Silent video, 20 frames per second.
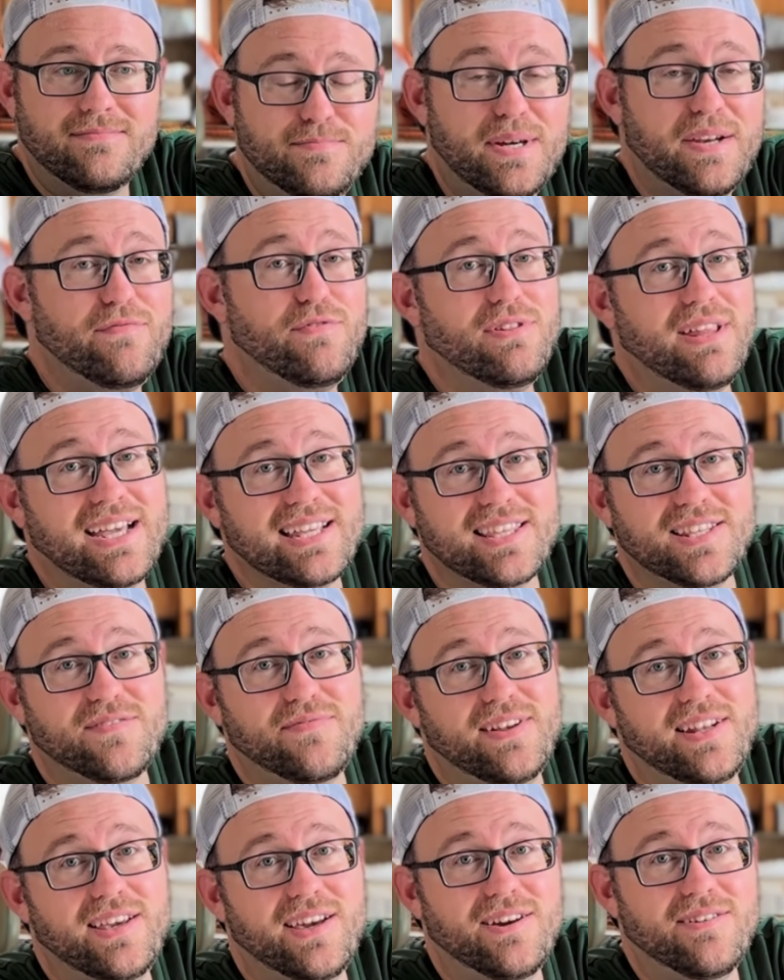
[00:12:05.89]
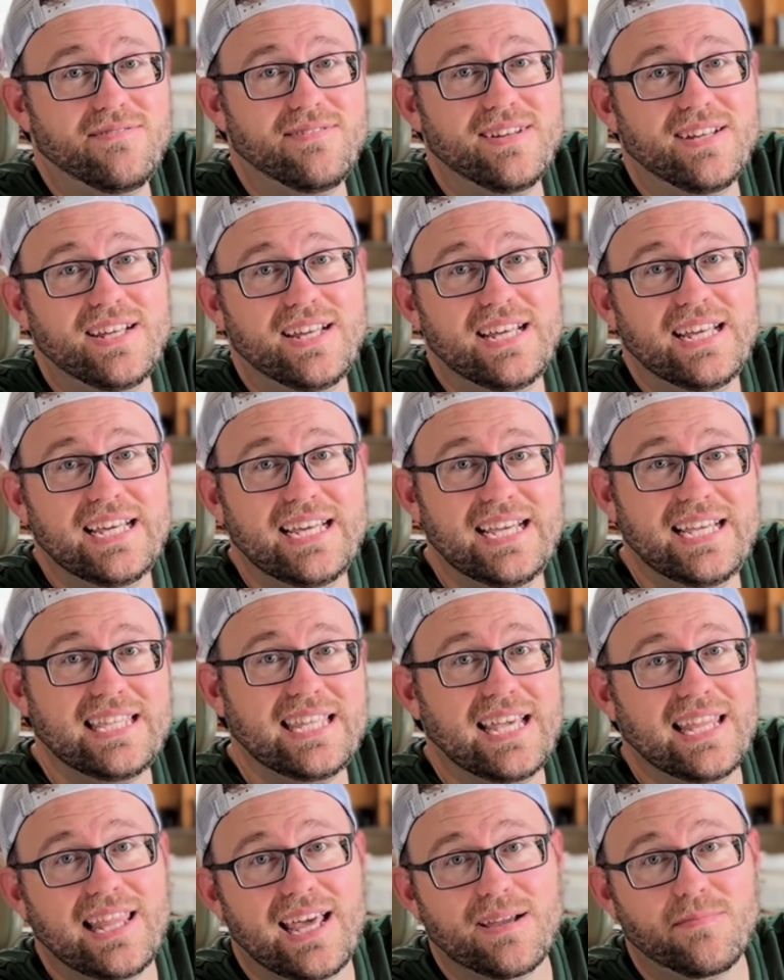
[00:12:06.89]
But if you like this video, hit
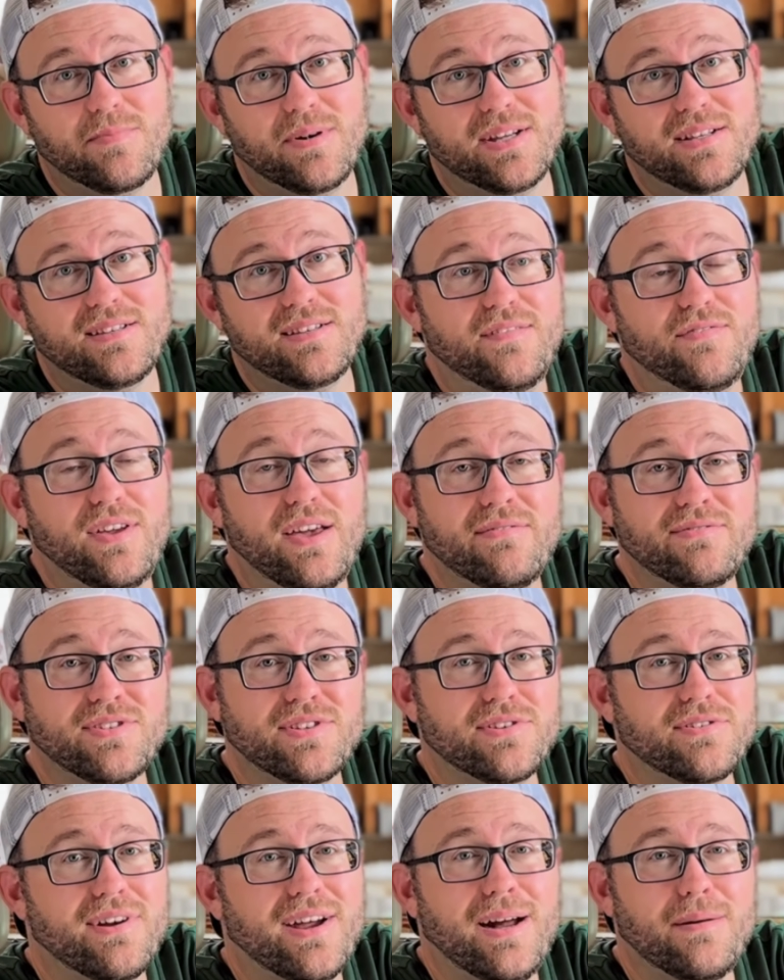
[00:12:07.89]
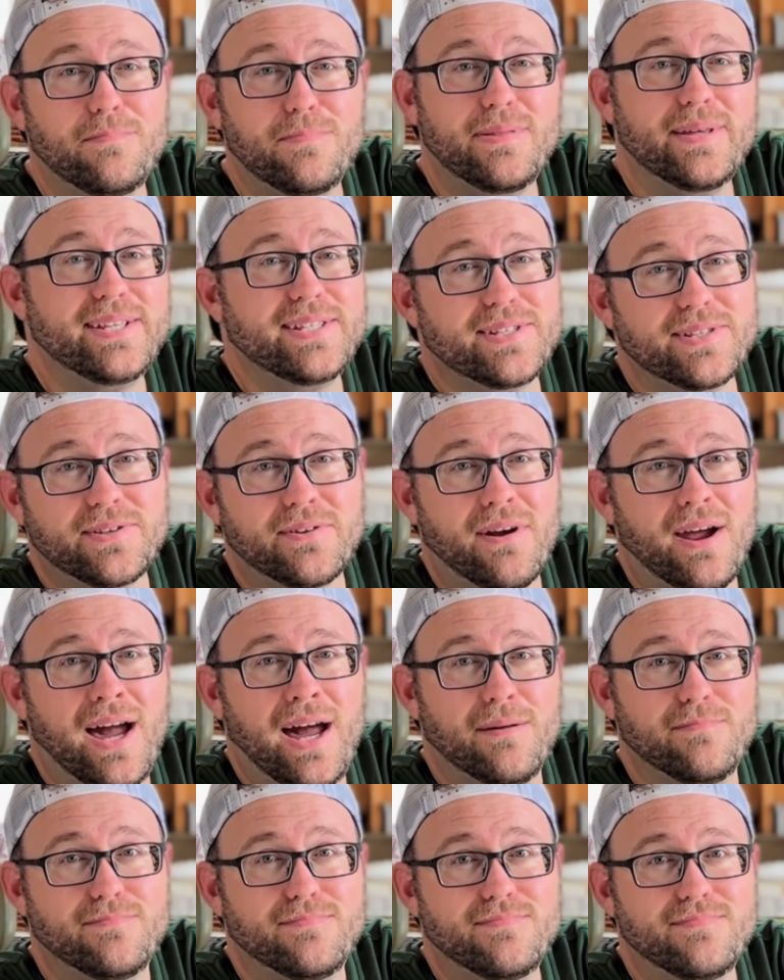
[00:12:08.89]
that like button. If you haven't subscribed, please
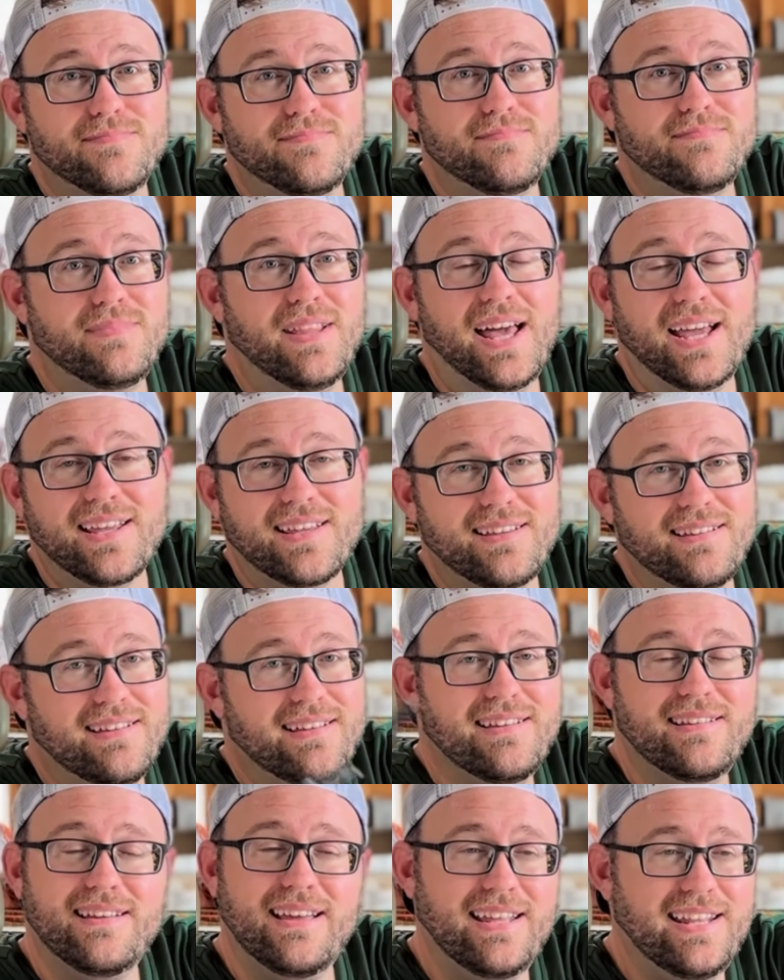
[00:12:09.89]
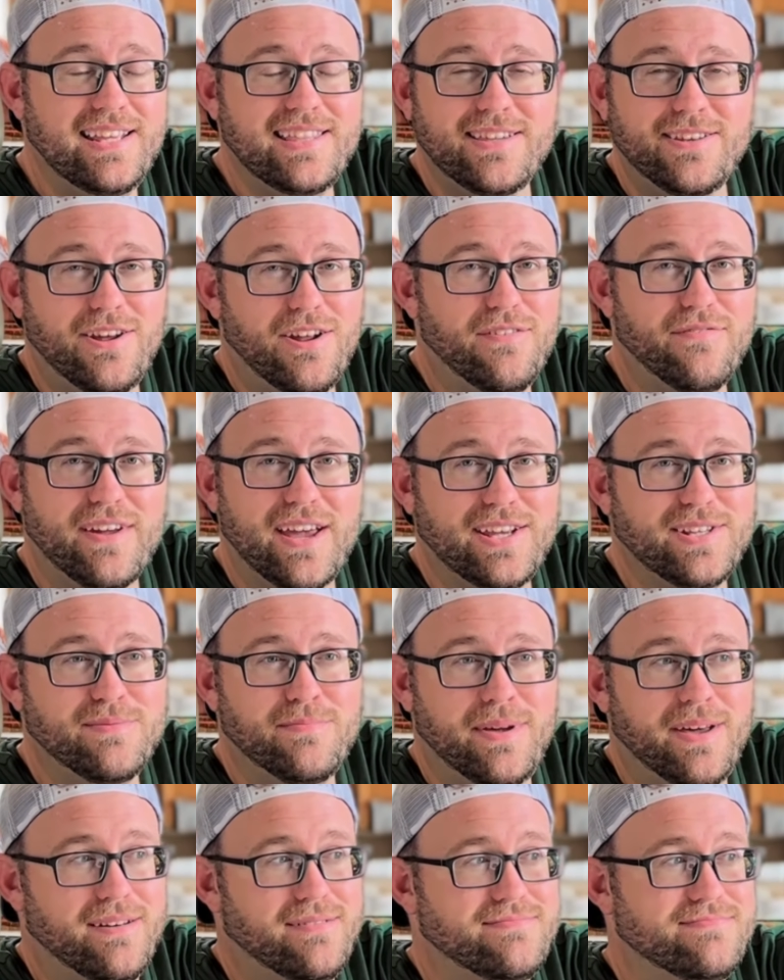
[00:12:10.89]
subscribe, and hit the notification
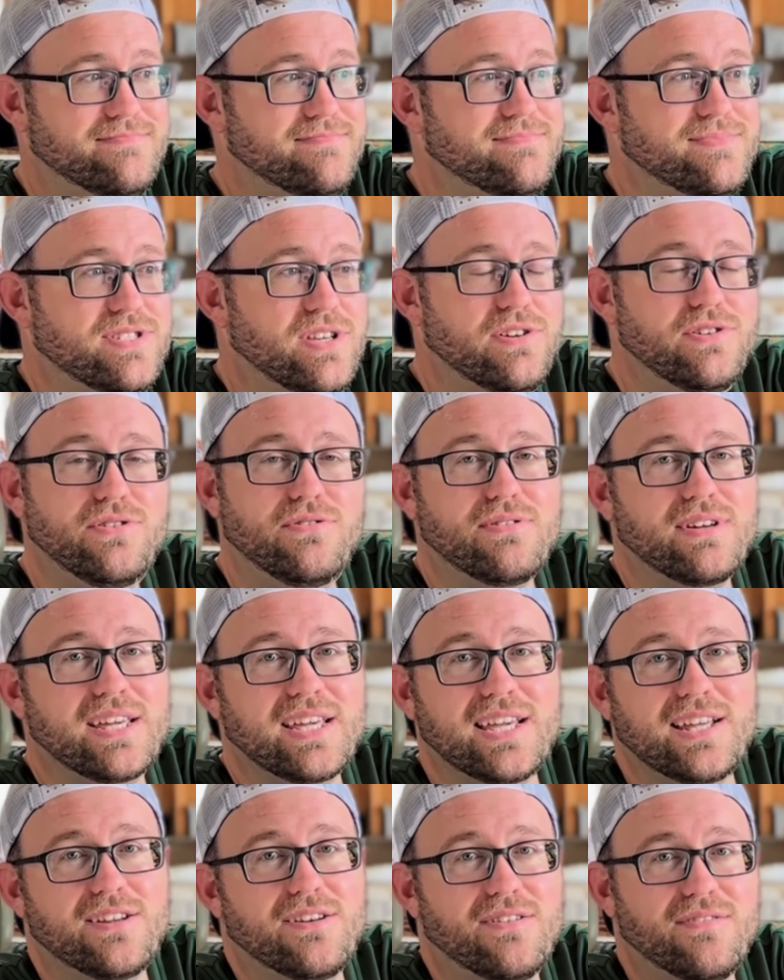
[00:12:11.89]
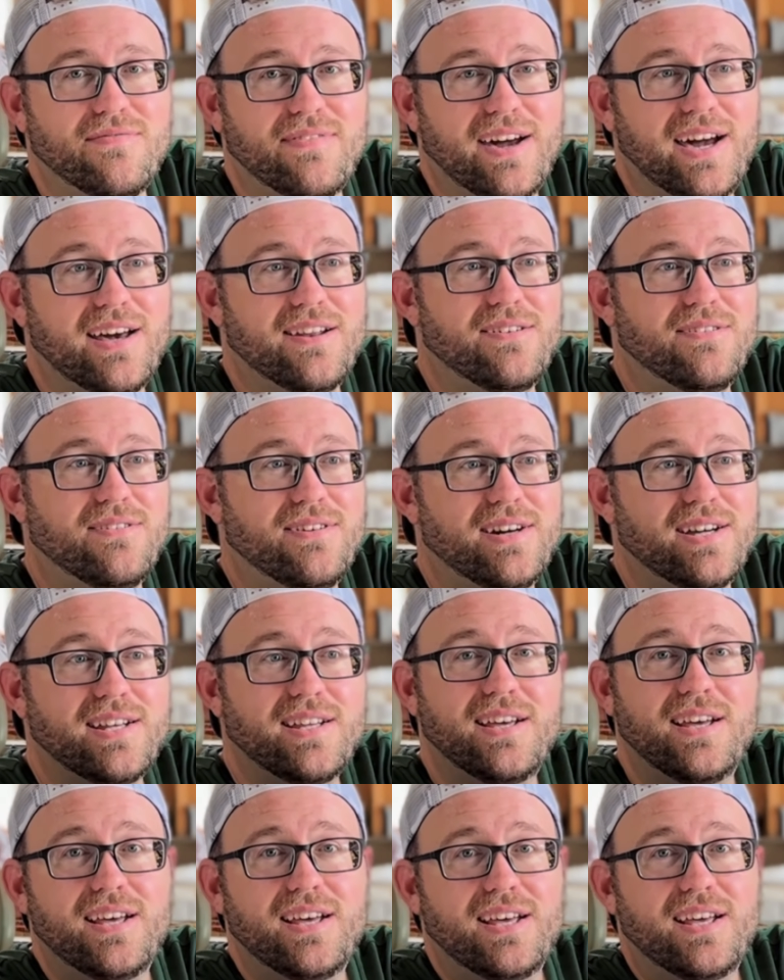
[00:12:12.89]
bell so you can get notified on
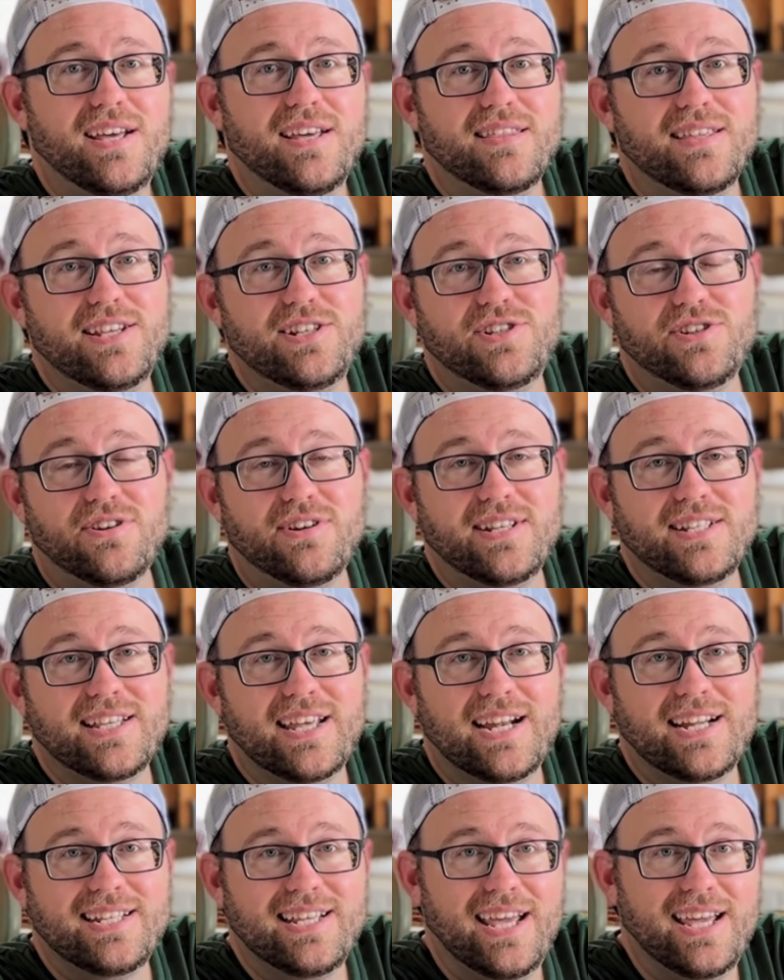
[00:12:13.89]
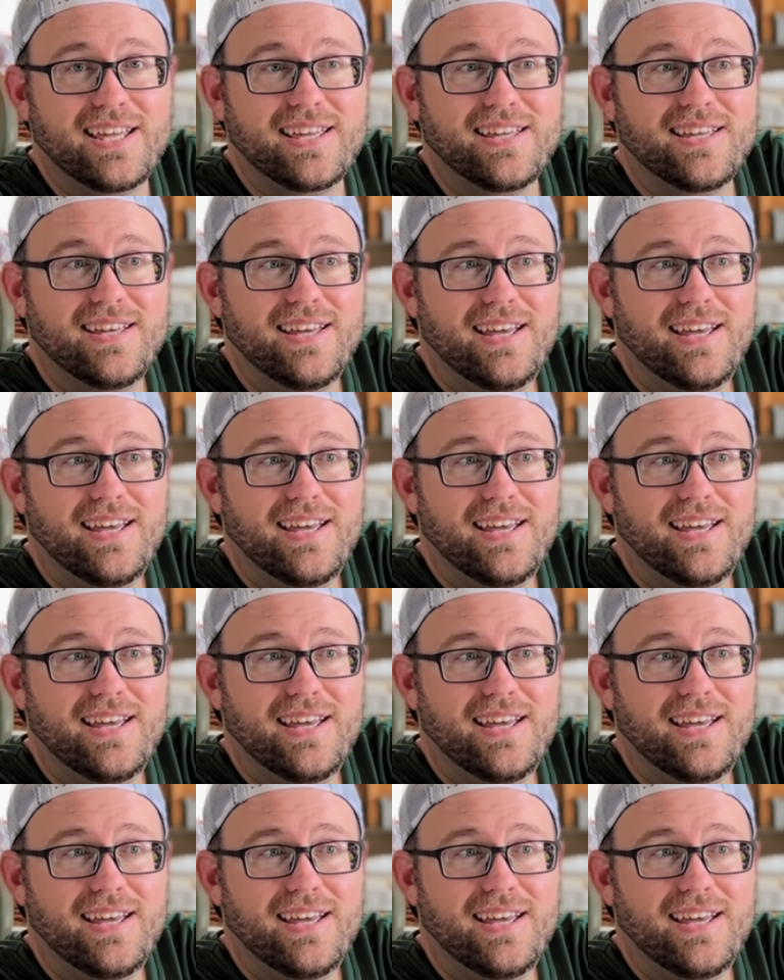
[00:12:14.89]
these journeys that I take.